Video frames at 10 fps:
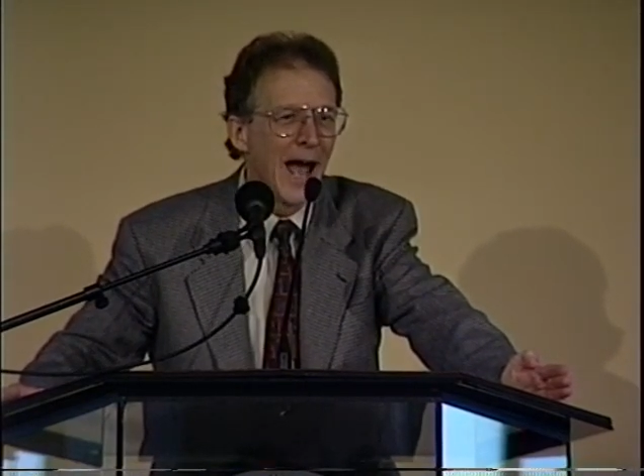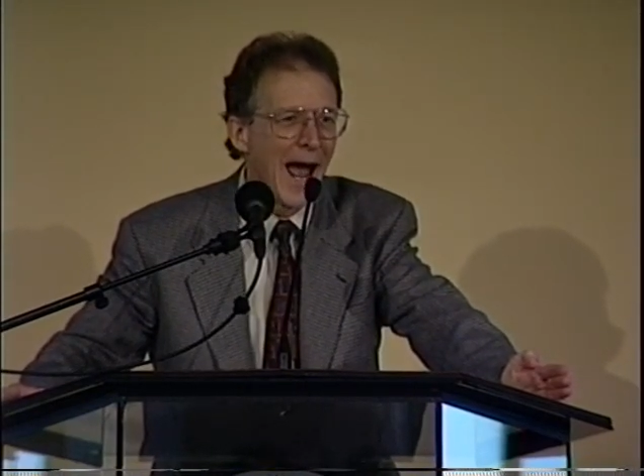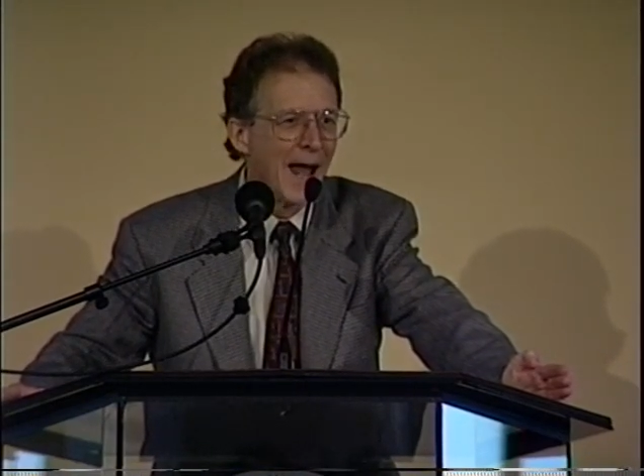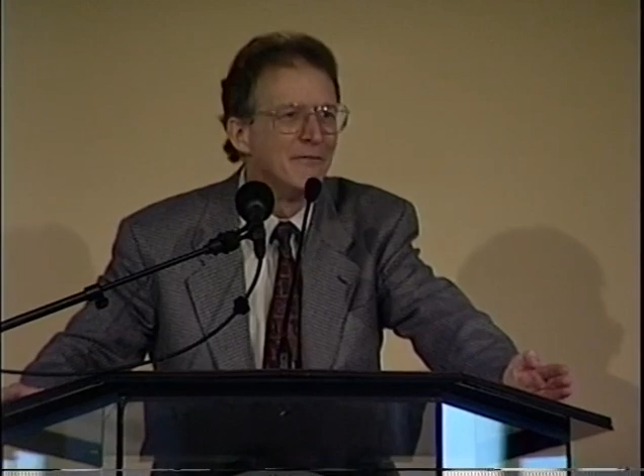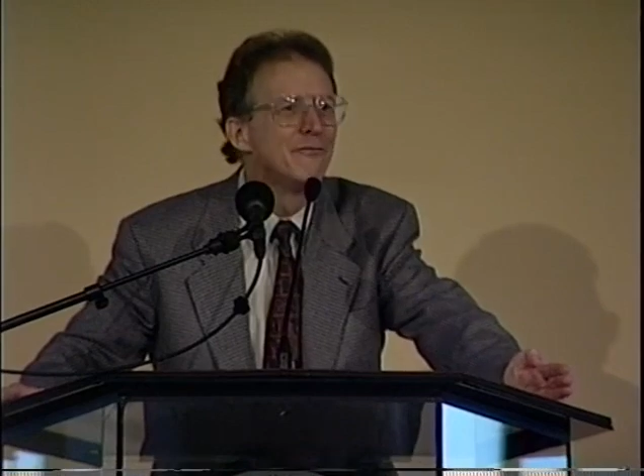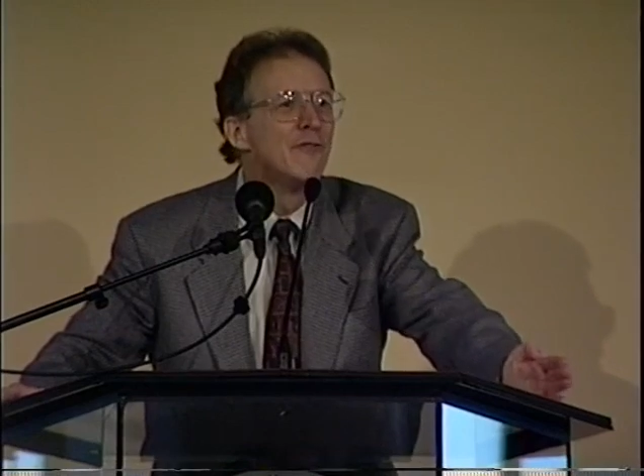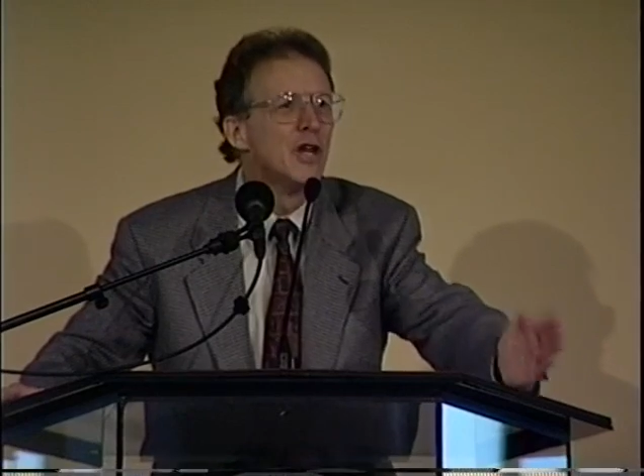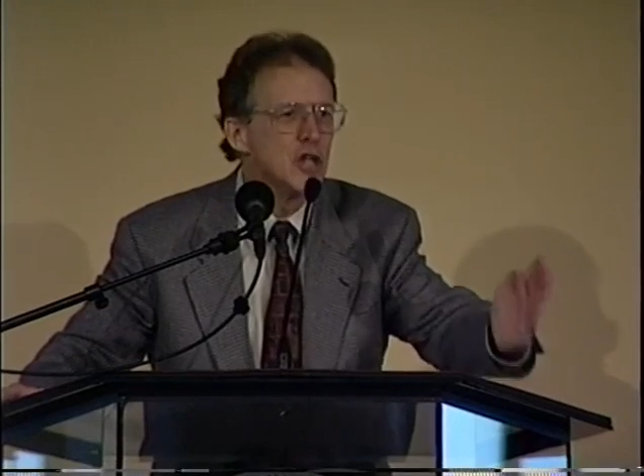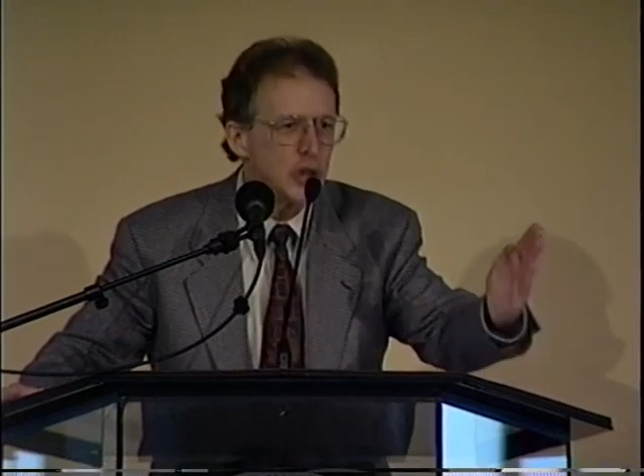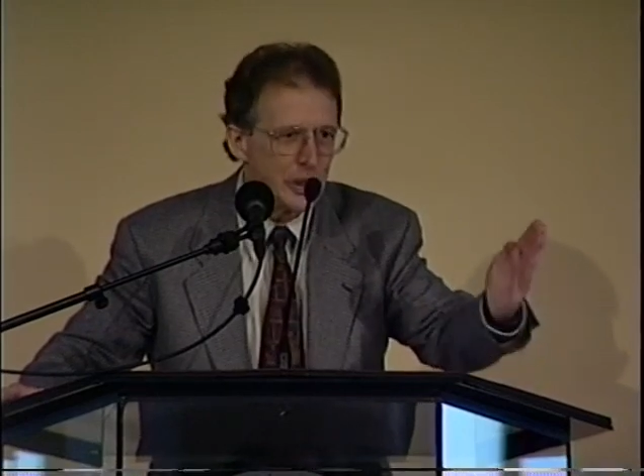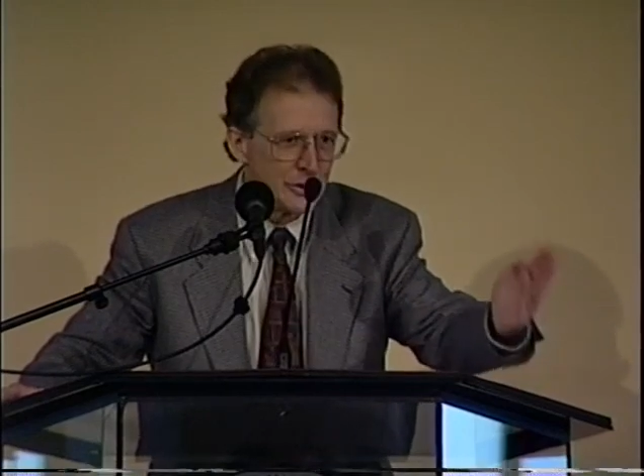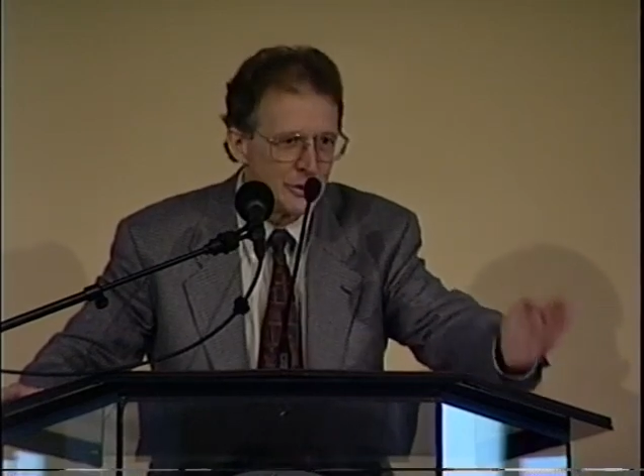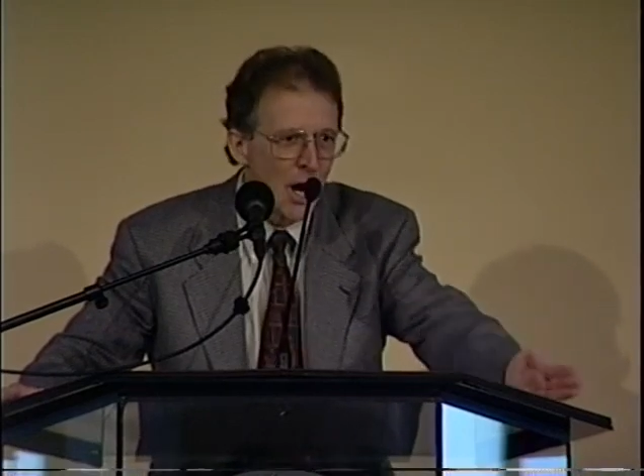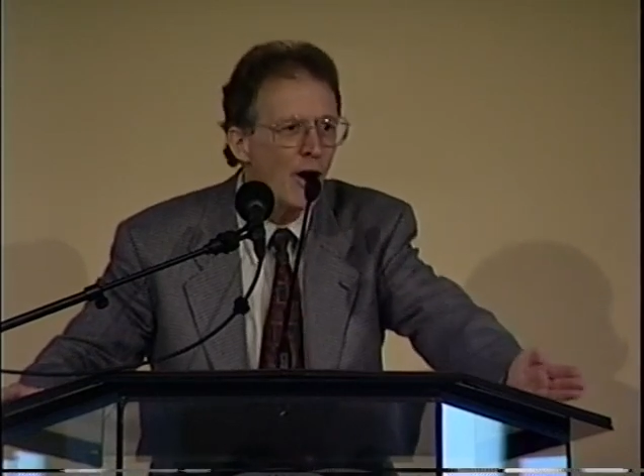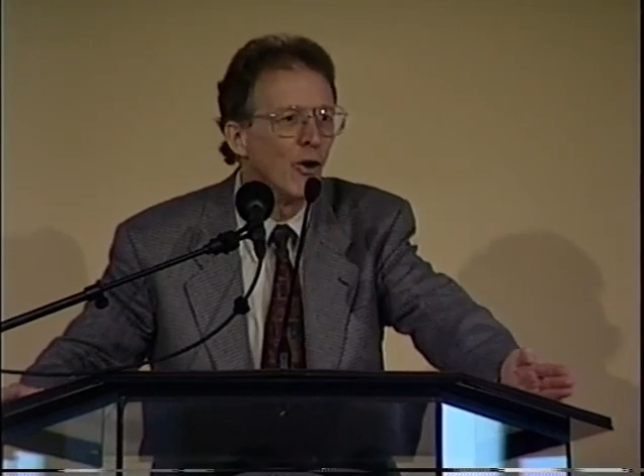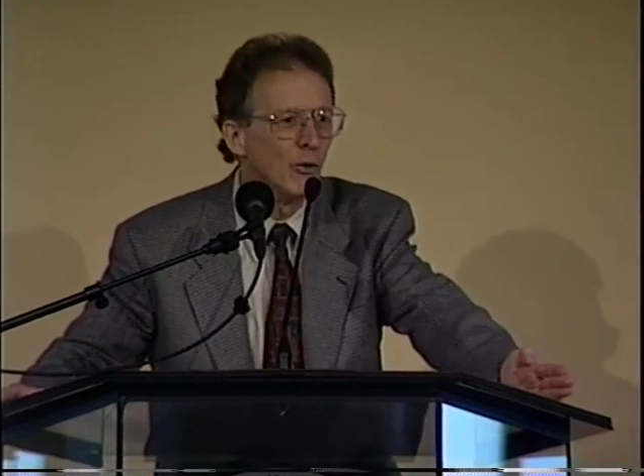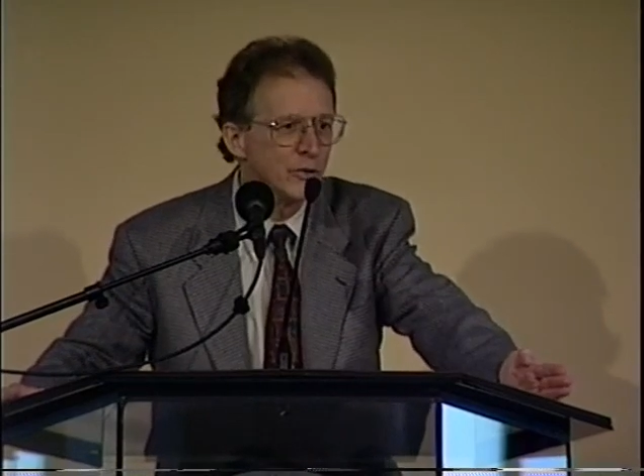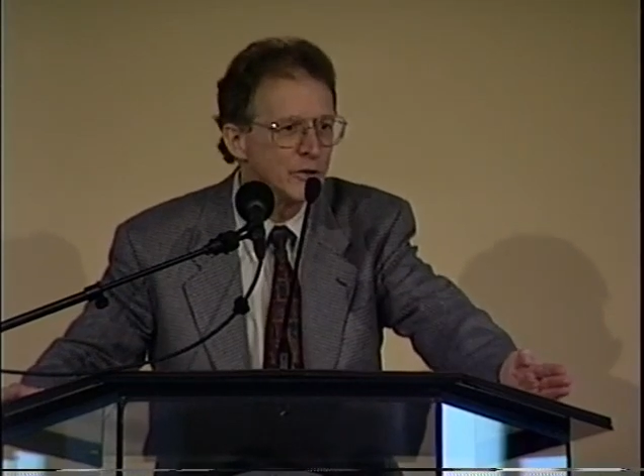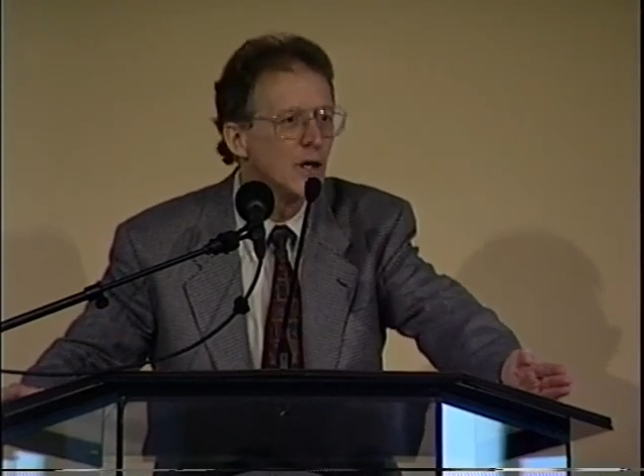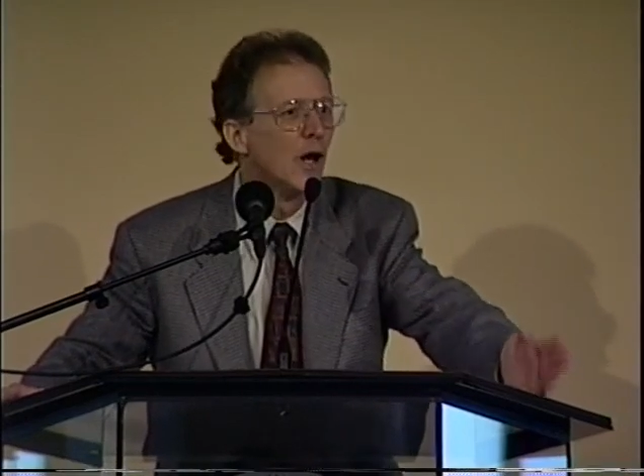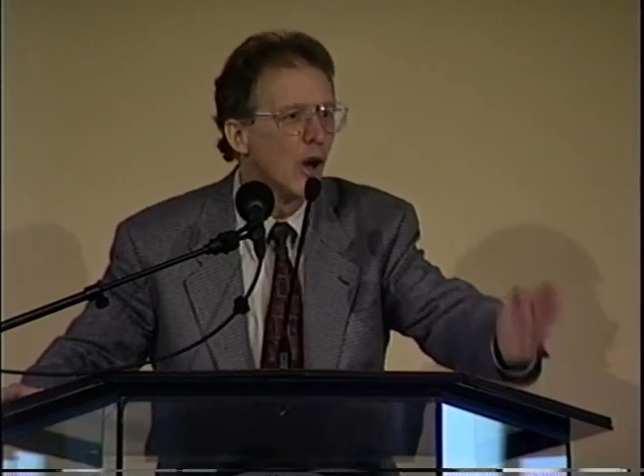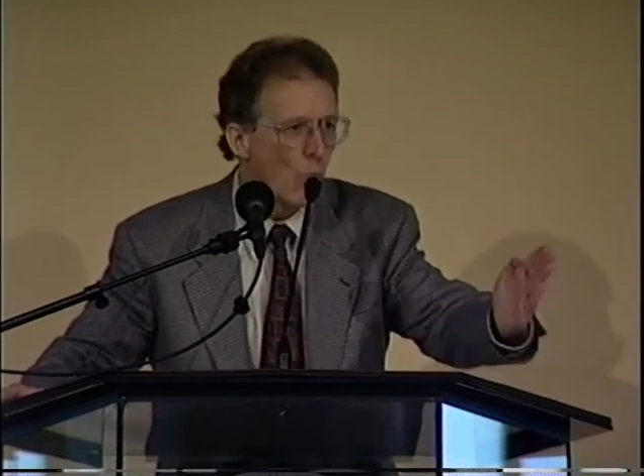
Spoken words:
And she knows